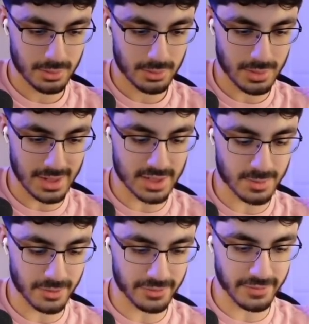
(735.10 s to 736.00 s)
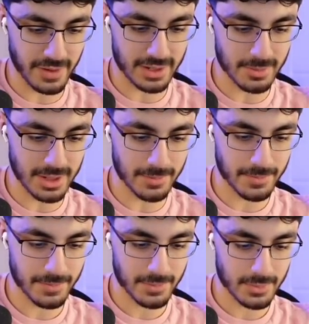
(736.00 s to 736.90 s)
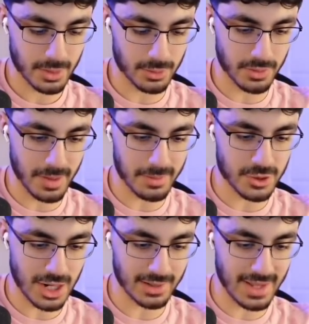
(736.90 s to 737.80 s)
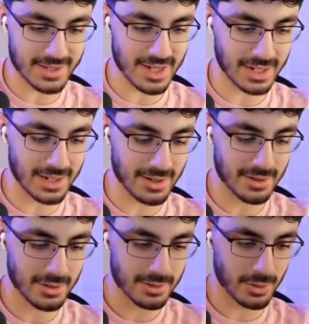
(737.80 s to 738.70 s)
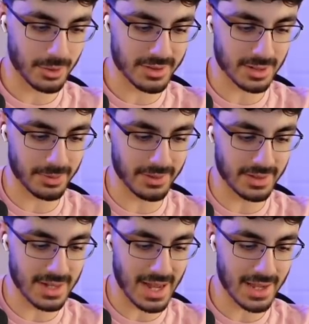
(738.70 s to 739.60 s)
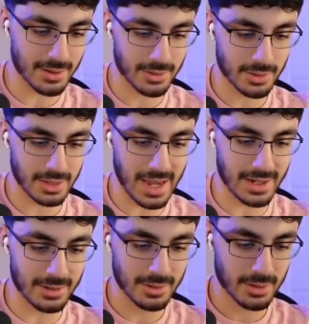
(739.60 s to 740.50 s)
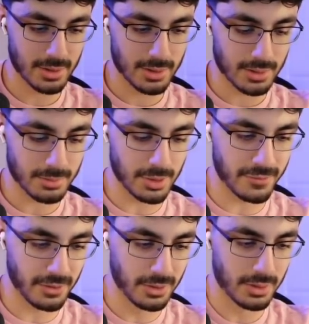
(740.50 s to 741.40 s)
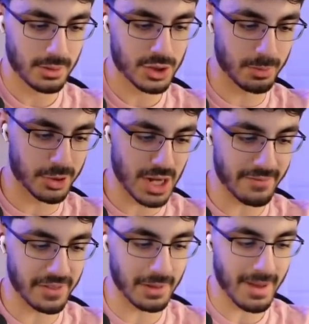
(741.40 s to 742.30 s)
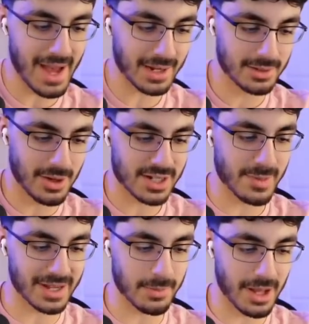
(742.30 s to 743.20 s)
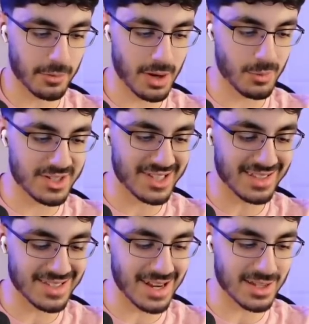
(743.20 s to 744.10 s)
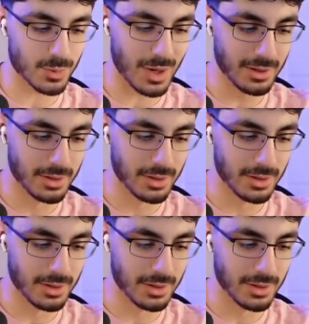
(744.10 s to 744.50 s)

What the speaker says: Yeah, this is perfectly fine to me. Going with the Baby Dragon last second here. Don't want it to completely die. Cannon. Beautiful. Should push everything back. Knocks back the battle ram. Resets it as well.